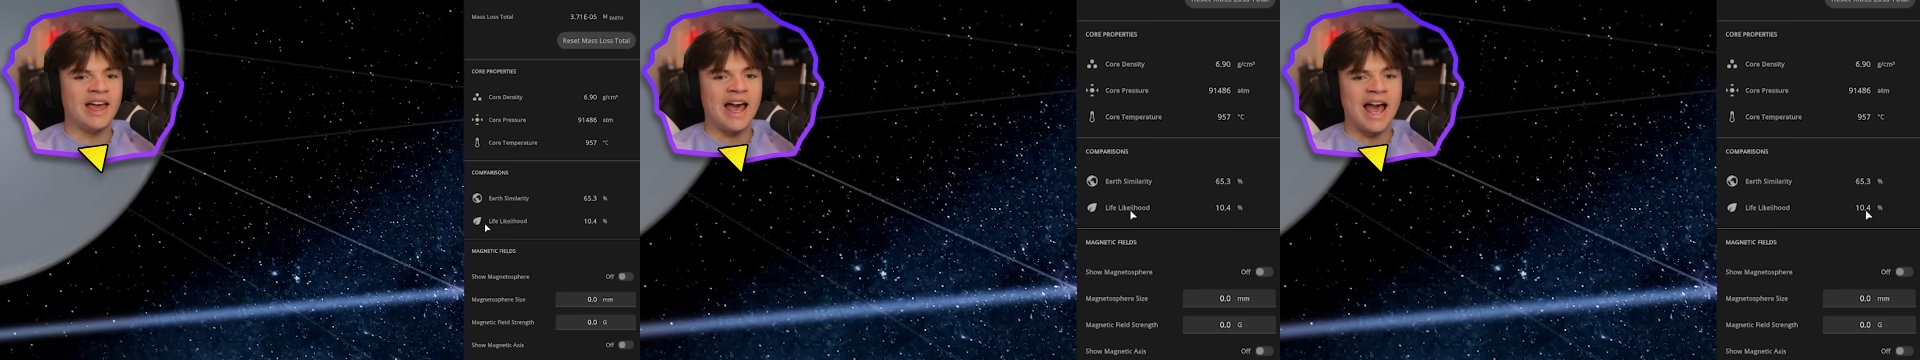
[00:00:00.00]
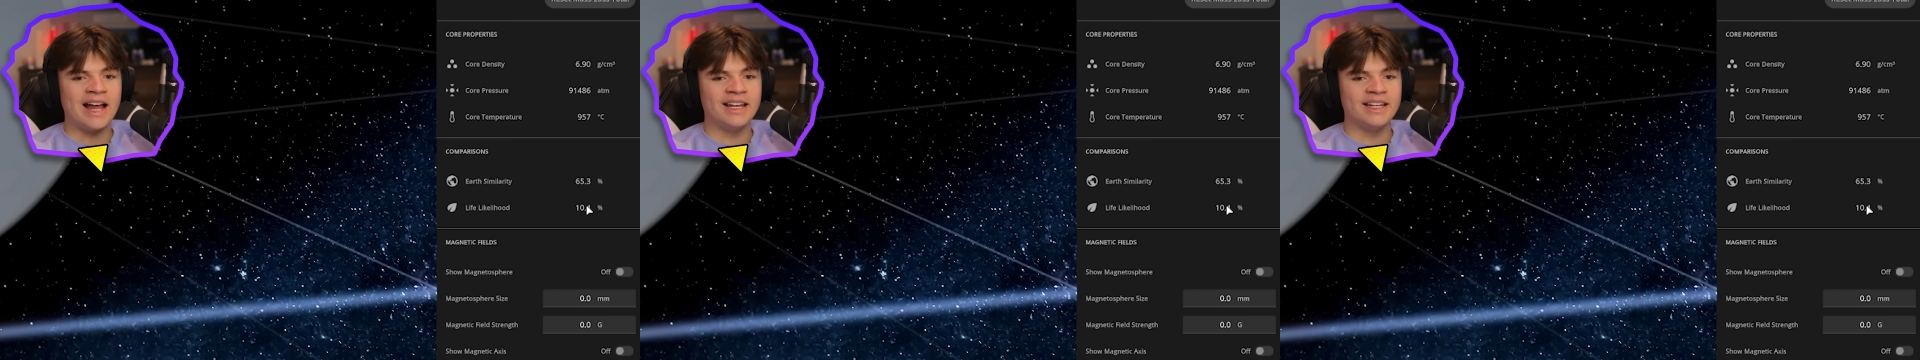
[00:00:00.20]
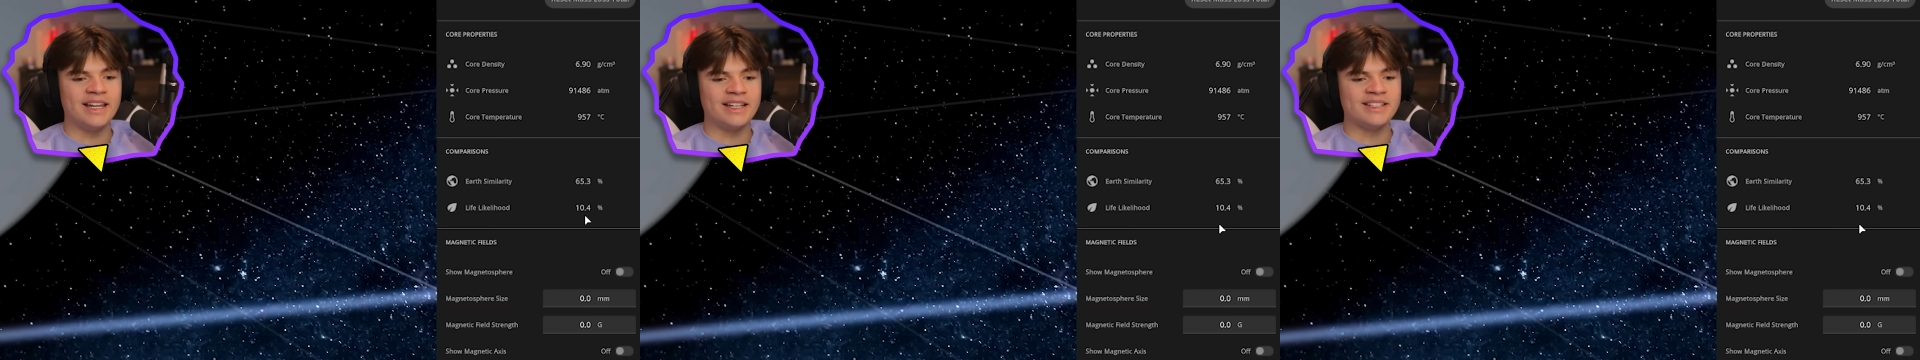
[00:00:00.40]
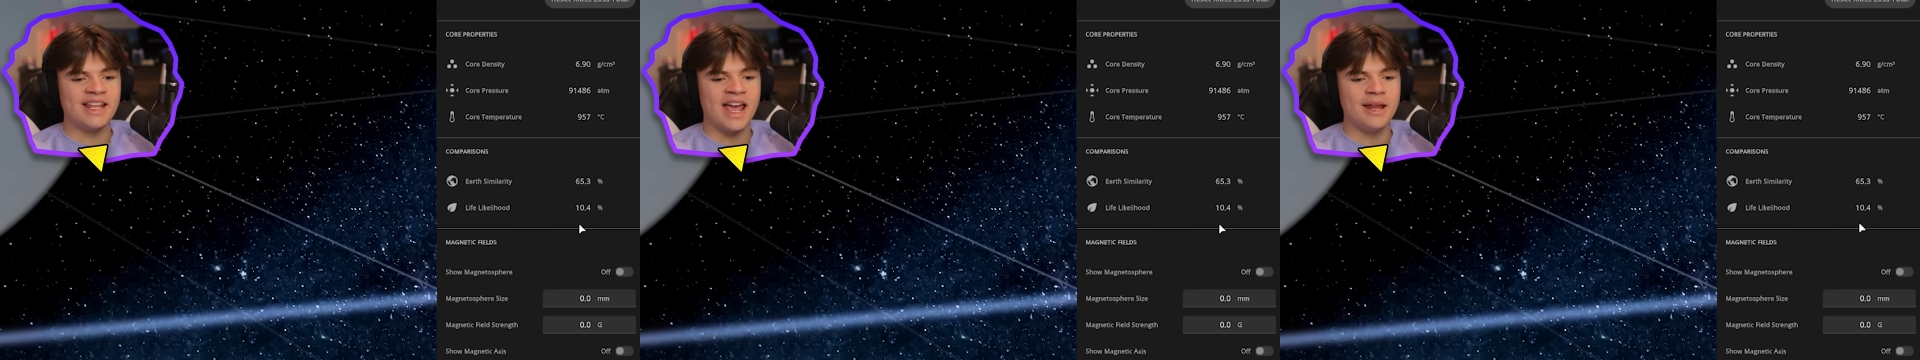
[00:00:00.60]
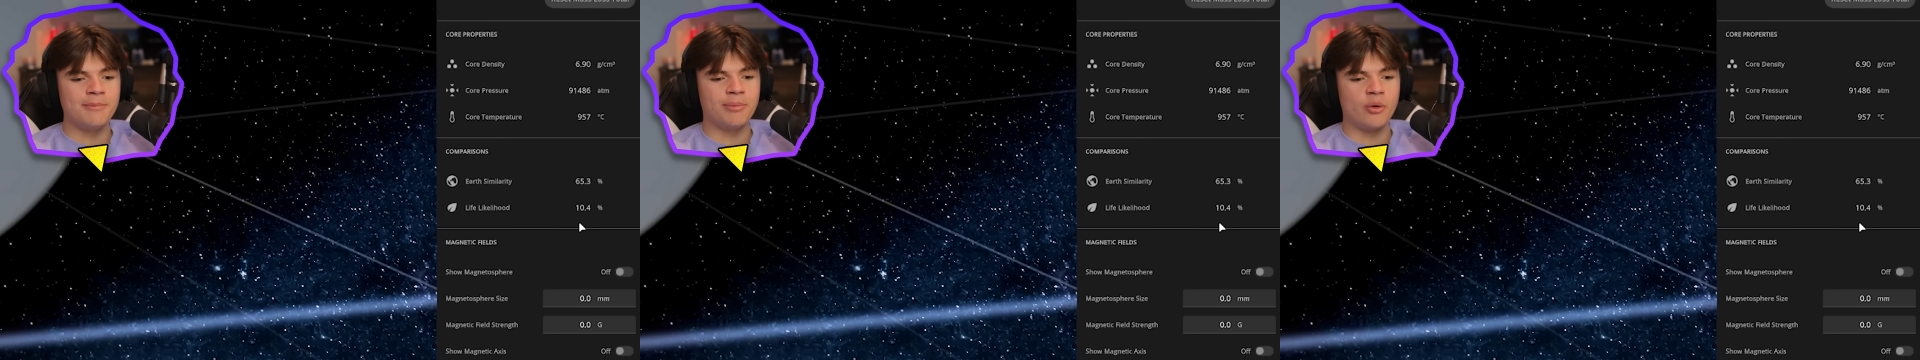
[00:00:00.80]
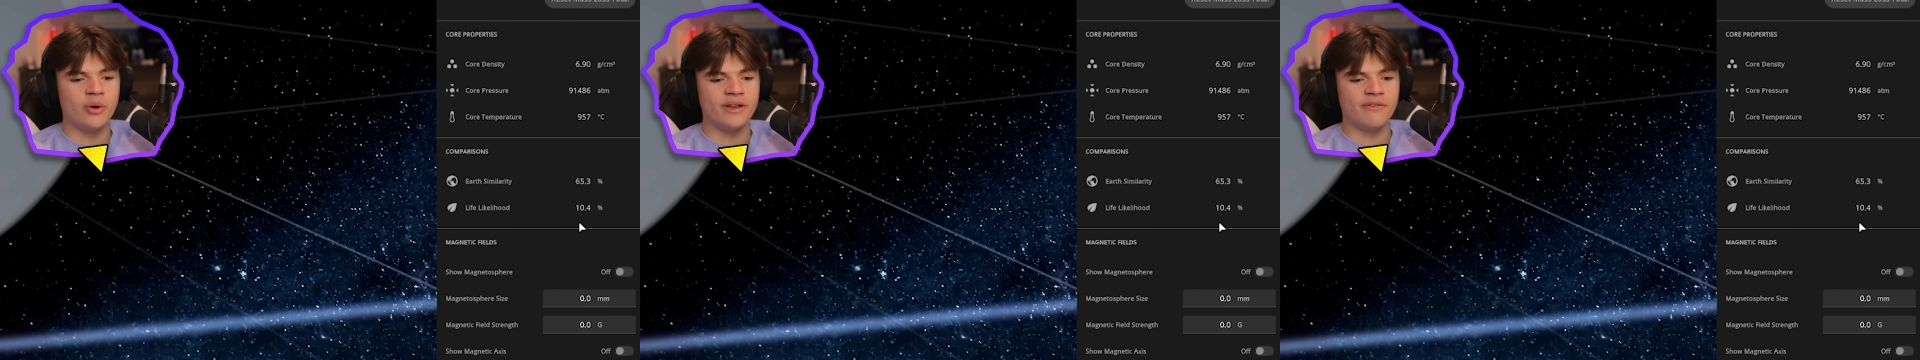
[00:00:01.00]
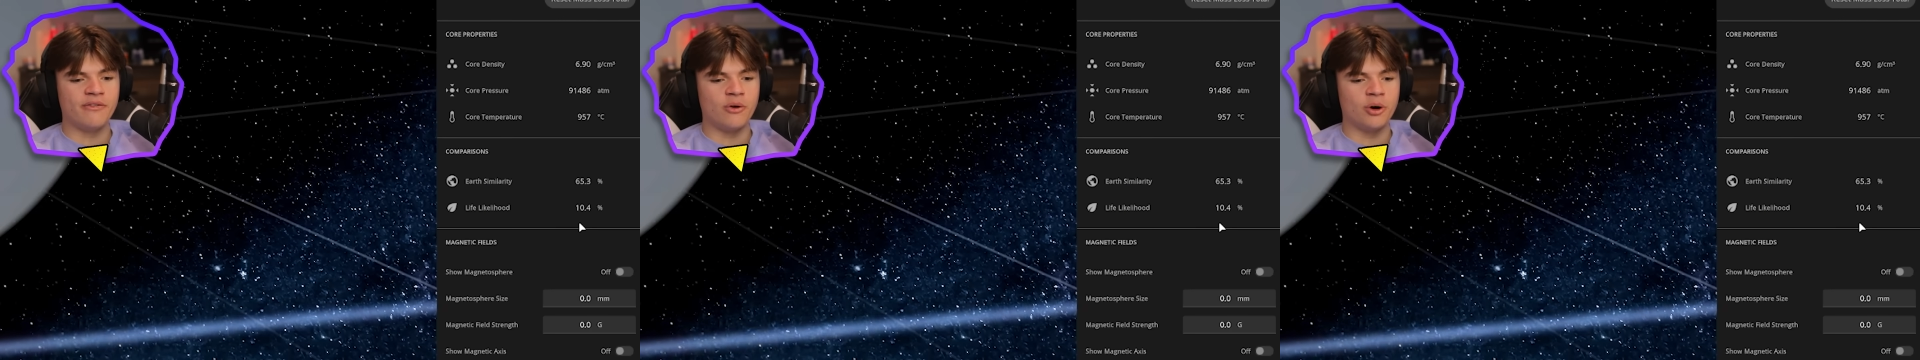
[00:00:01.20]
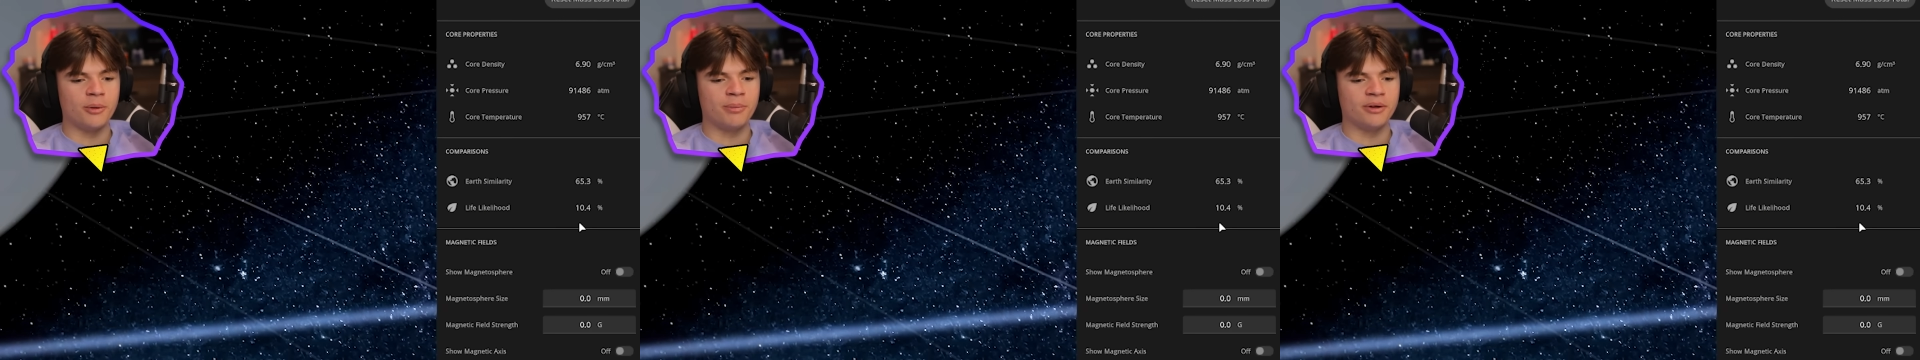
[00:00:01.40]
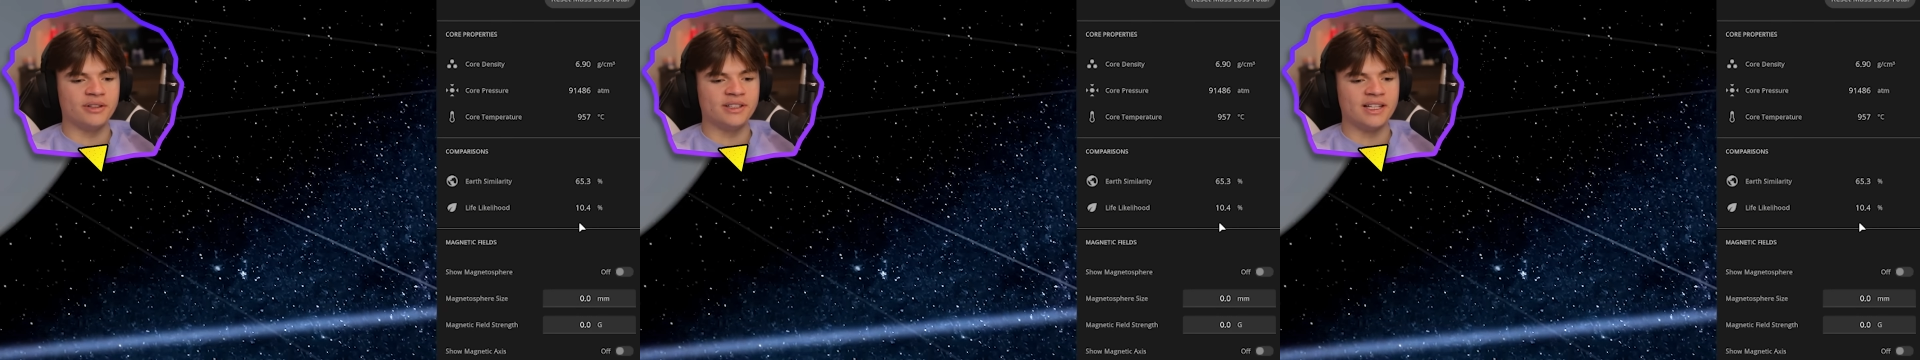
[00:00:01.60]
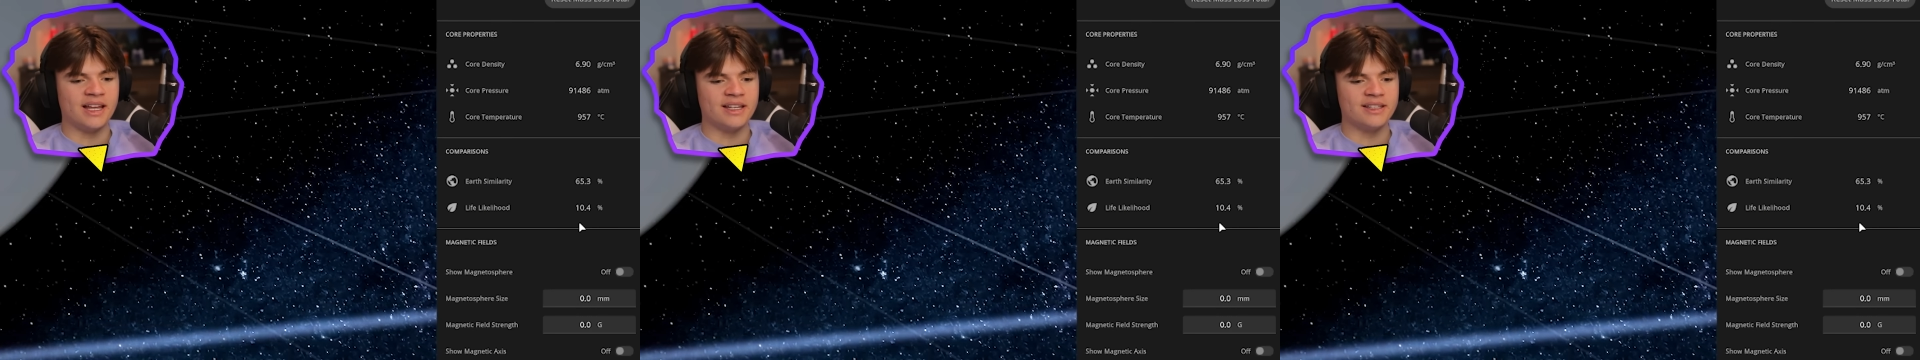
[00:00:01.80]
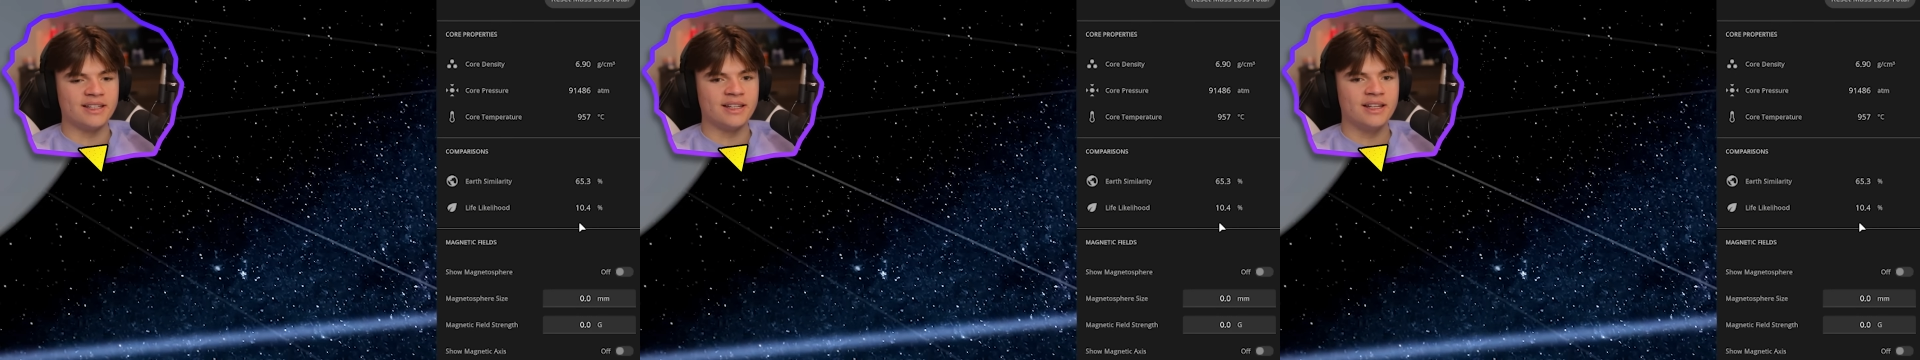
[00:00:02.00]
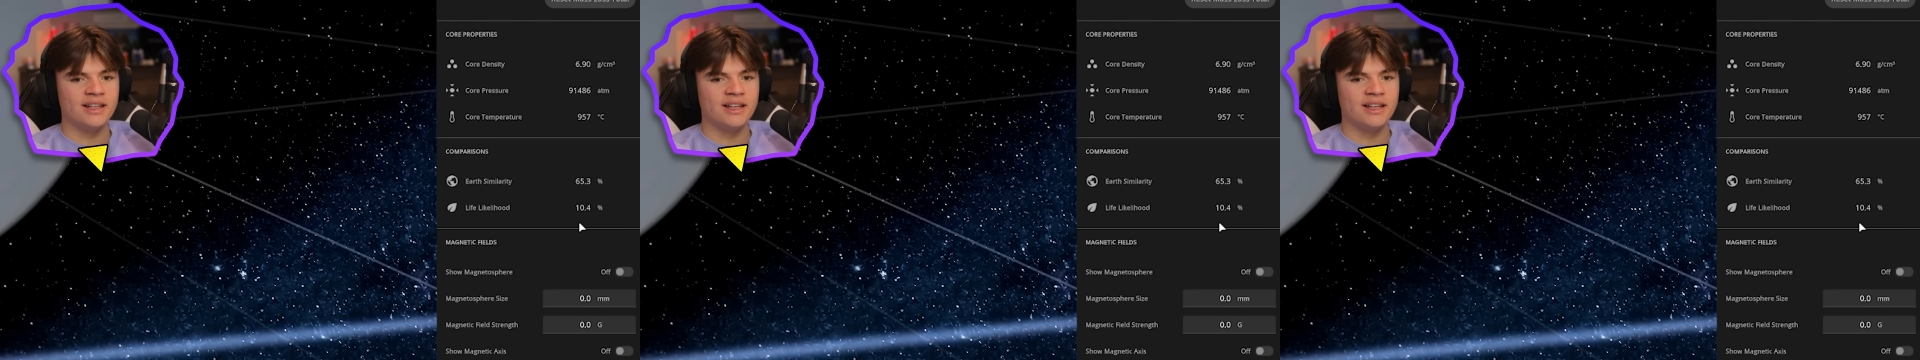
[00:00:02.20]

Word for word: that added 10.4%